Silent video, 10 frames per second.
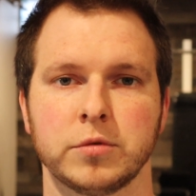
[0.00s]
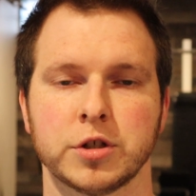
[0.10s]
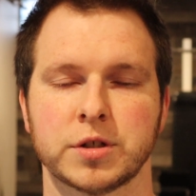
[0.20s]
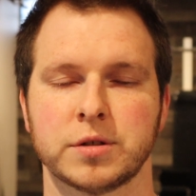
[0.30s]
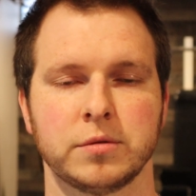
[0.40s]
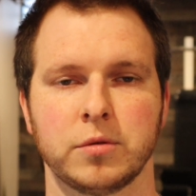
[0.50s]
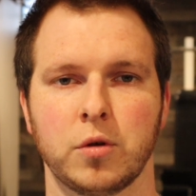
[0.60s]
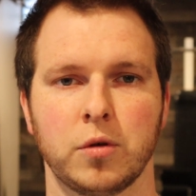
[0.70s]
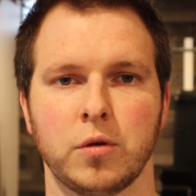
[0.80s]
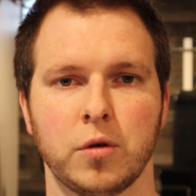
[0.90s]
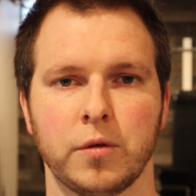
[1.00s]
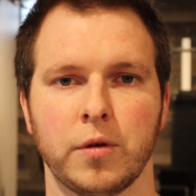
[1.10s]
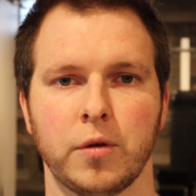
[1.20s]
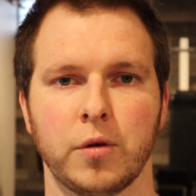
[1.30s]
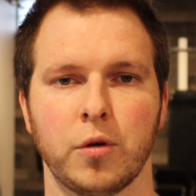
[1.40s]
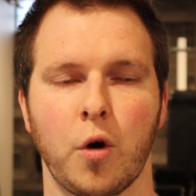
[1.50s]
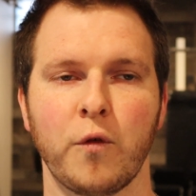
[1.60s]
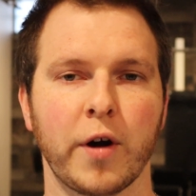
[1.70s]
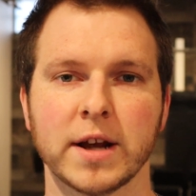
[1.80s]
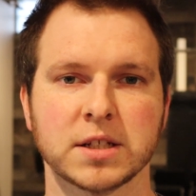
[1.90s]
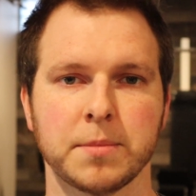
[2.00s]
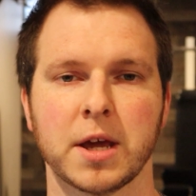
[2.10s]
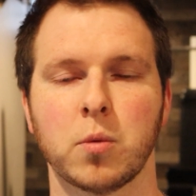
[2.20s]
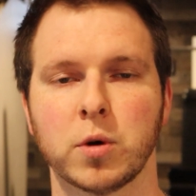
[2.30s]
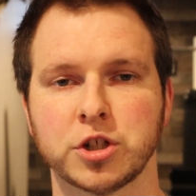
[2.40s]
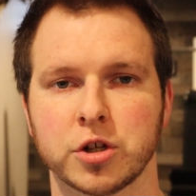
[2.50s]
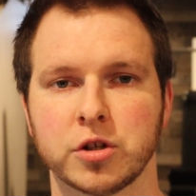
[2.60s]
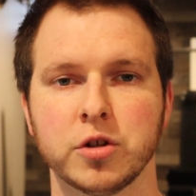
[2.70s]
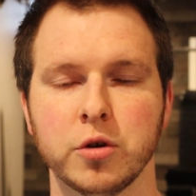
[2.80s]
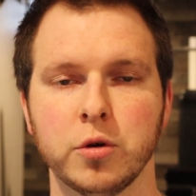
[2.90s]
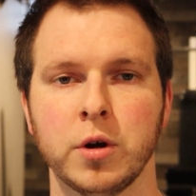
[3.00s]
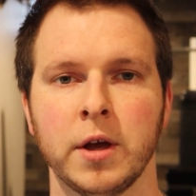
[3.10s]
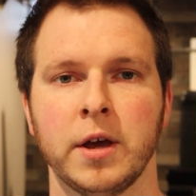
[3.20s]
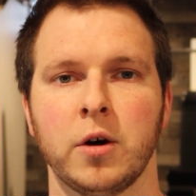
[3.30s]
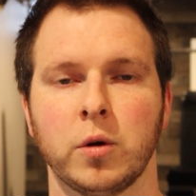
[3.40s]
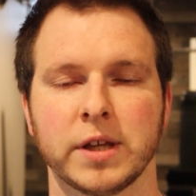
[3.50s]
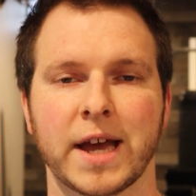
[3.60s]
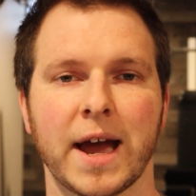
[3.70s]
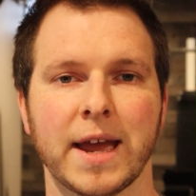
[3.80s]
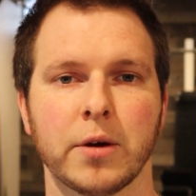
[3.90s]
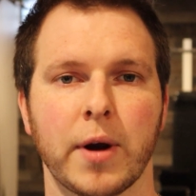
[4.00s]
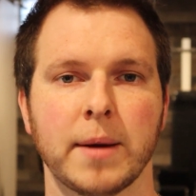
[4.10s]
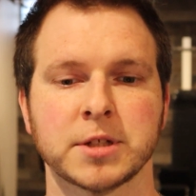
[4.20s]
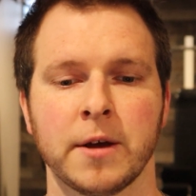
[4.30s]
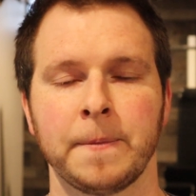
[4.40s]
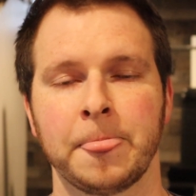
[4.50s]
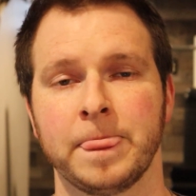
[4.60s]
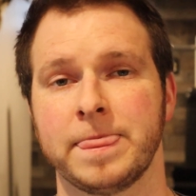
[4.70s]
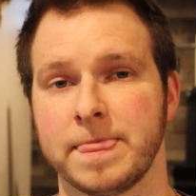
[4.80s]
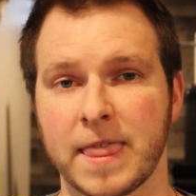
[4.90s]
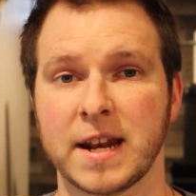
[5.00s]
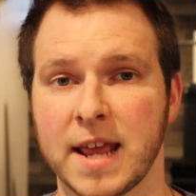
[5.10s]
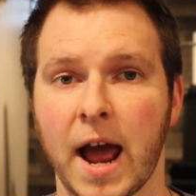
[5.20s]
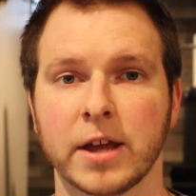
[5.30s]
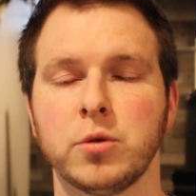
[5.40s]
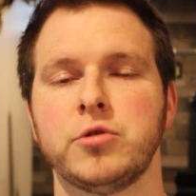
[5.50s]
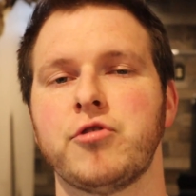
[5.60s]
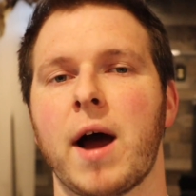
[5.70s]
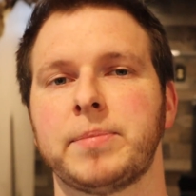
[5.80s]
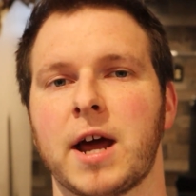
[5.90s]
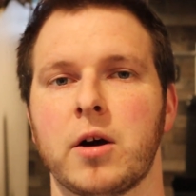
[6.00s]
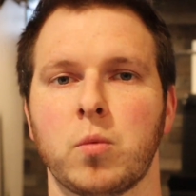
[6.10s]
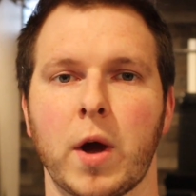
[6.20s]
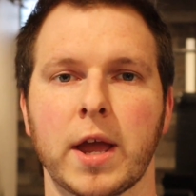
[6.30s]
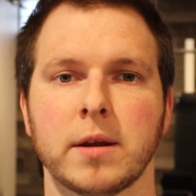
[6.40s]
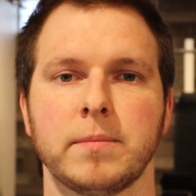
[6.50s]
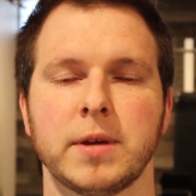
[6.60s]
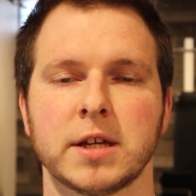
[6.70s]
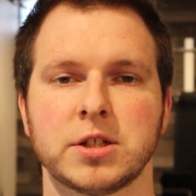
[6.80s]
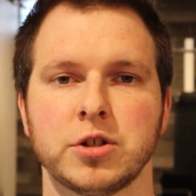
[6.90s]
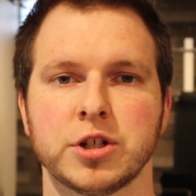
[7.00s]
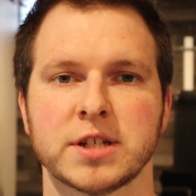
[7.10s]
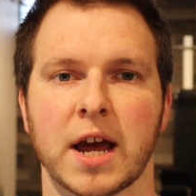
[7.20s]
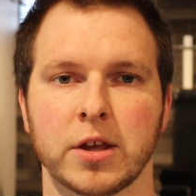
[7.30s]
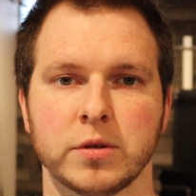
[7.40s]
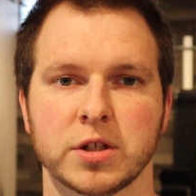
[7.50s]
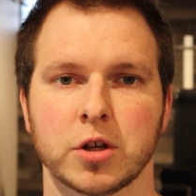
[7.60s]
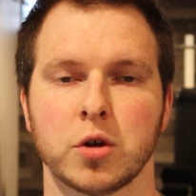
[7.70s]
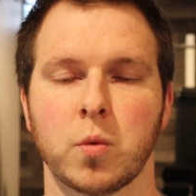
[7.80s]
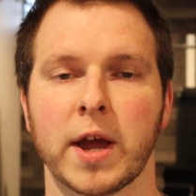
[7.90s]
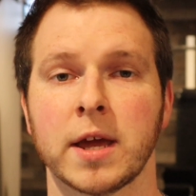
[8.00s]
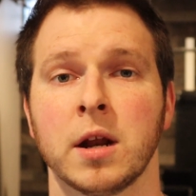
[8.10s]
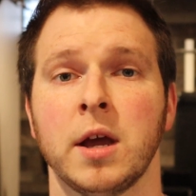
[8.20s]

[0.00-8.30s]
just overestimated what you could do, only got 8 reps, then yeah, you would drop down weight because you're just not using a good weight.